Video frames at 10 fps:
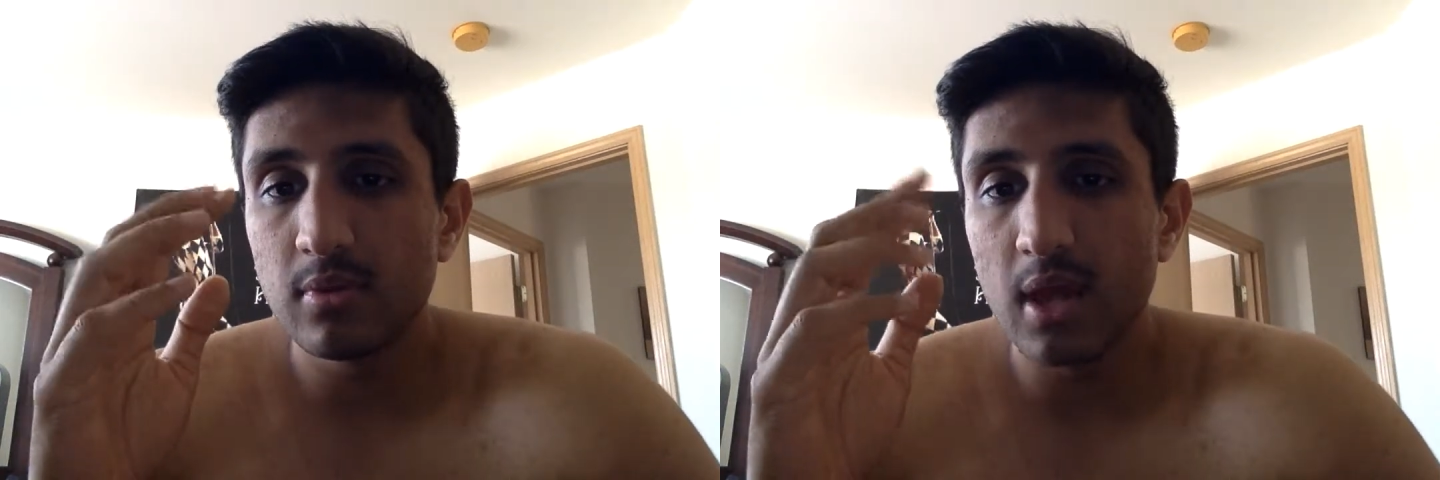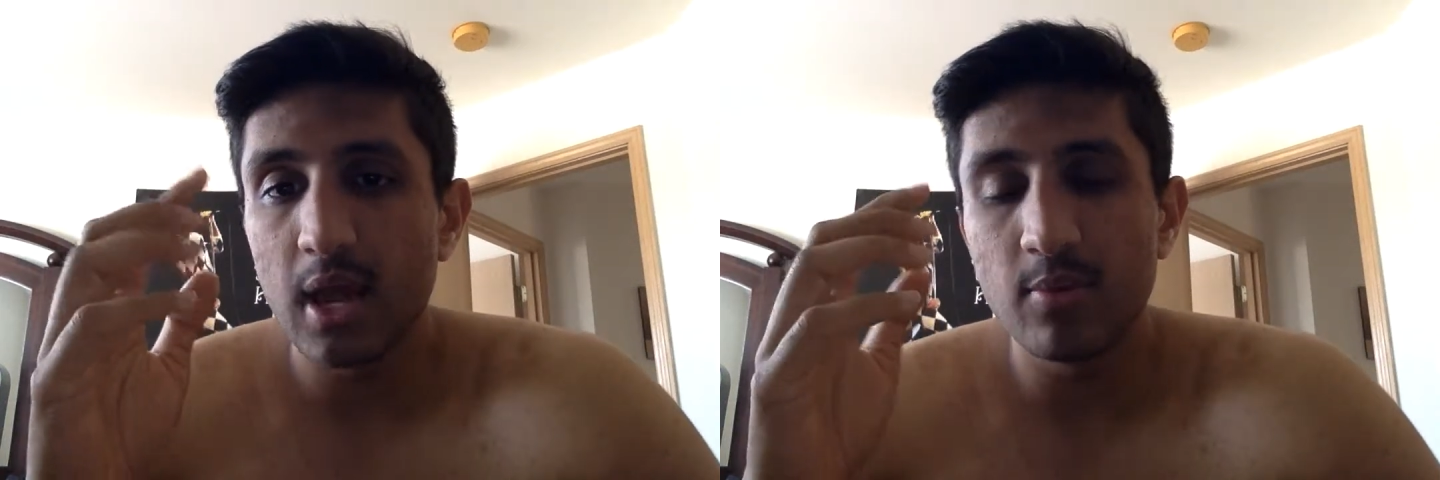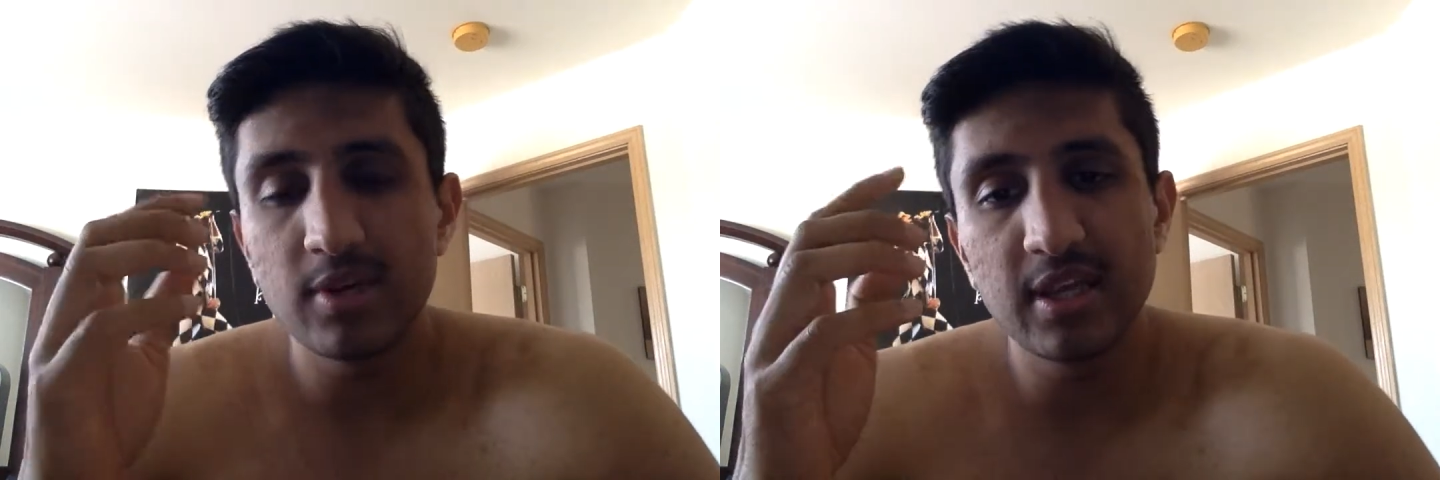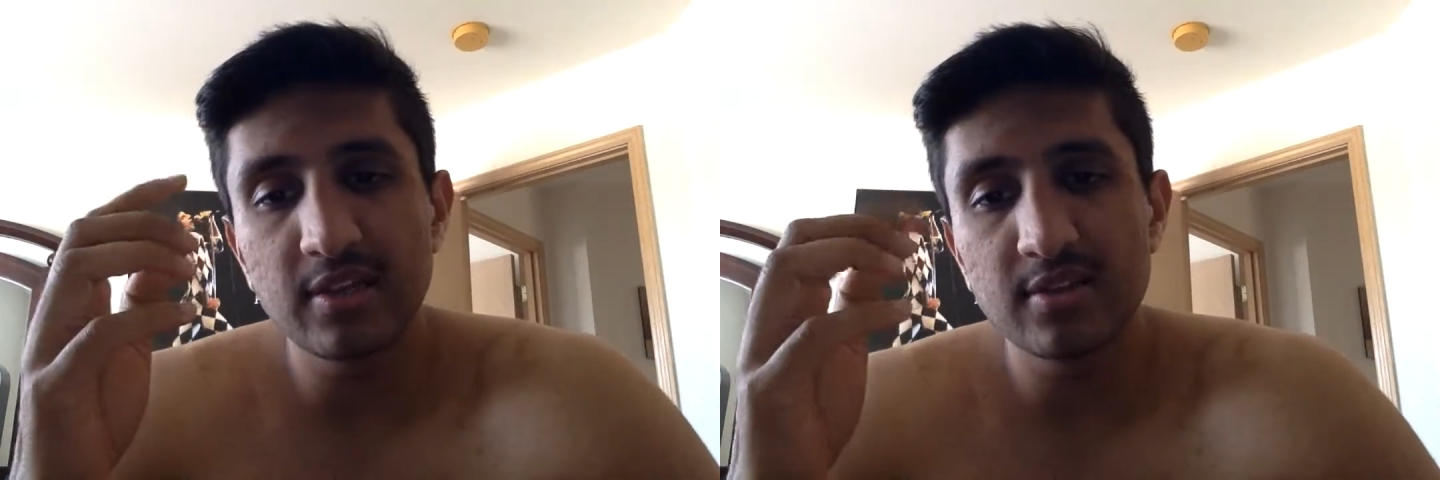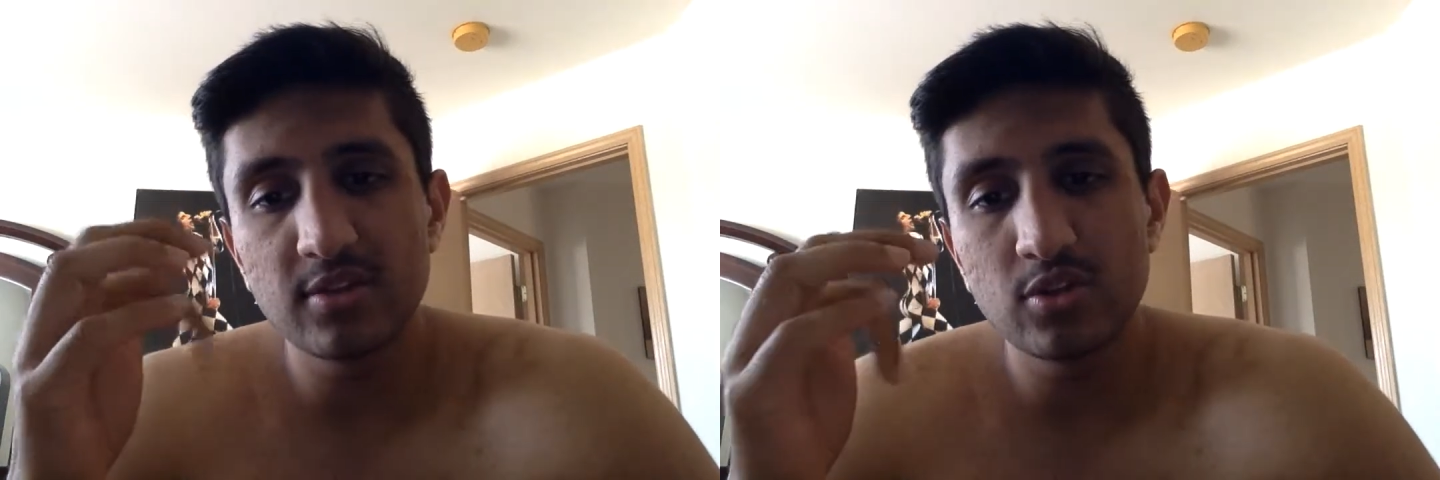I would
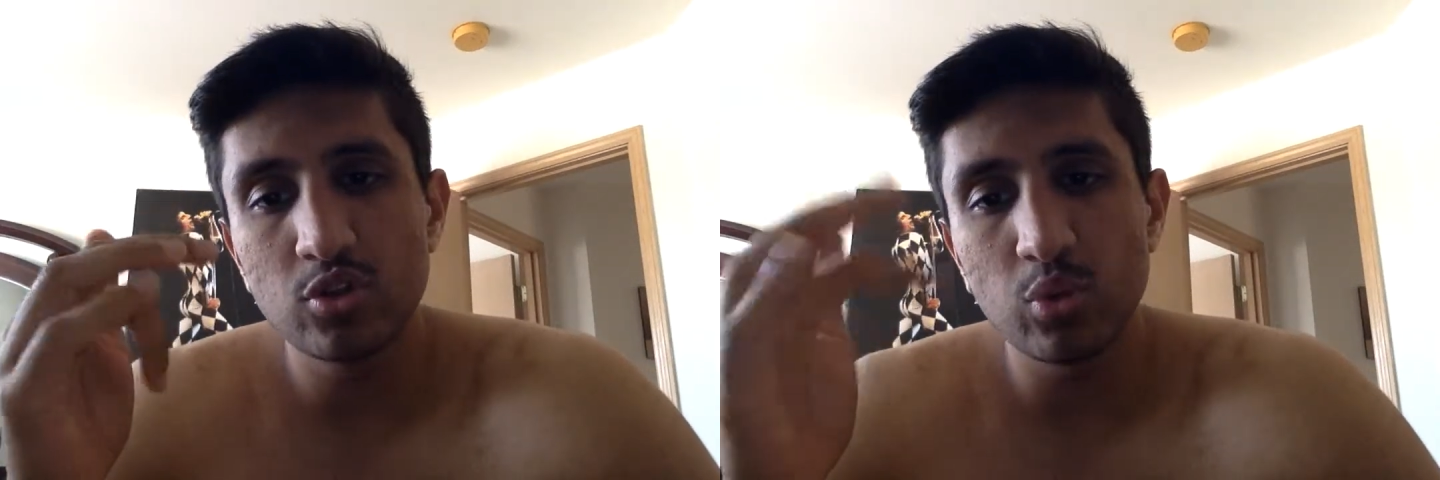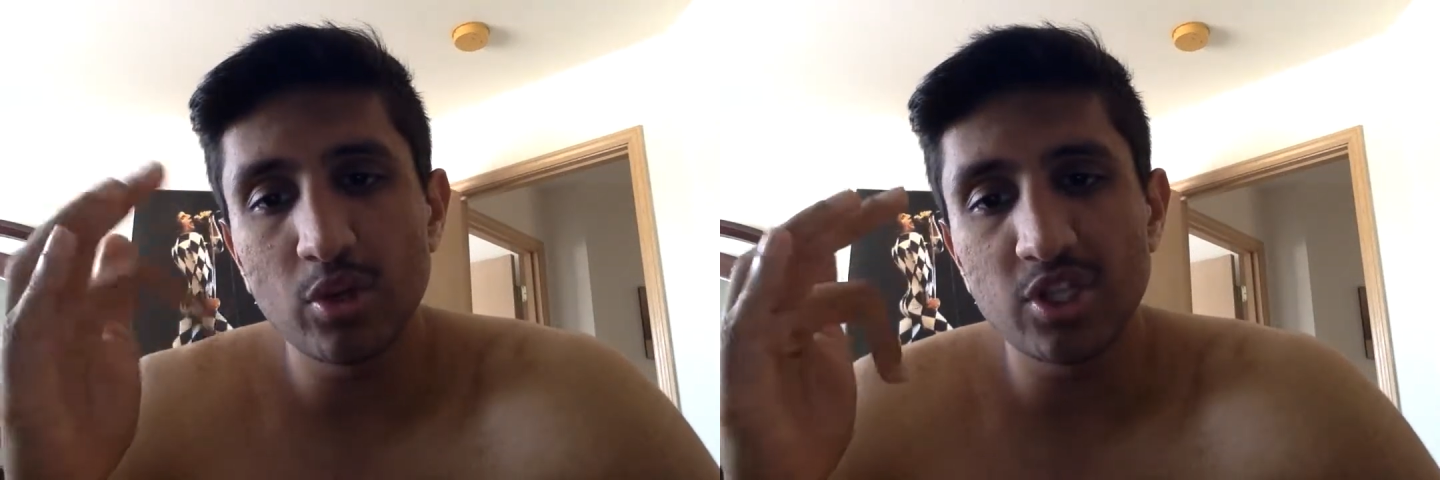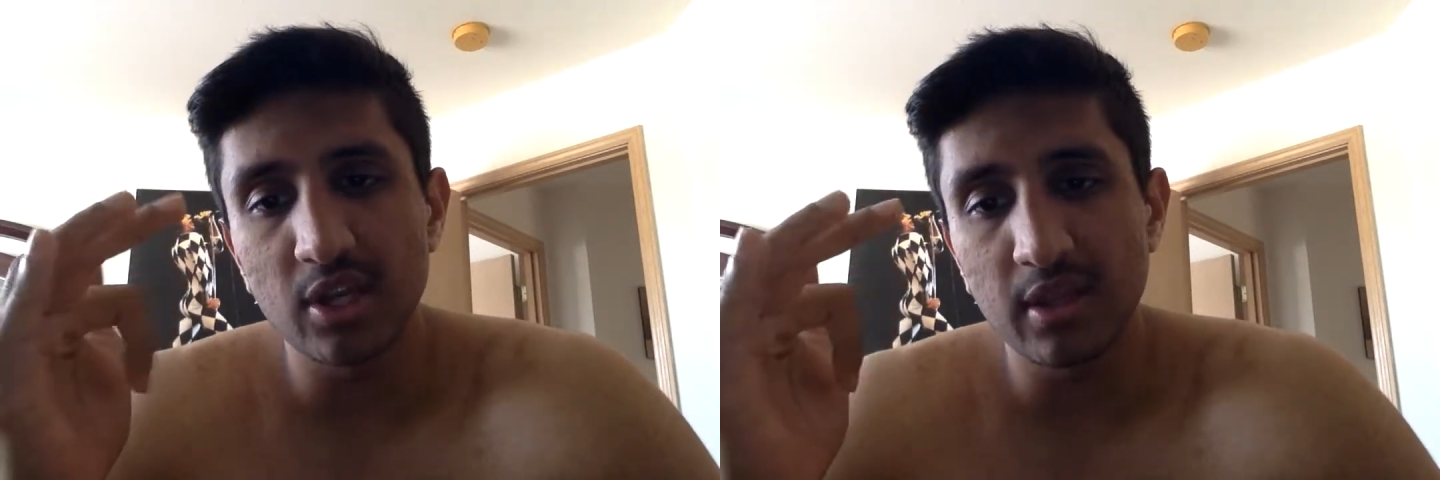get twitching,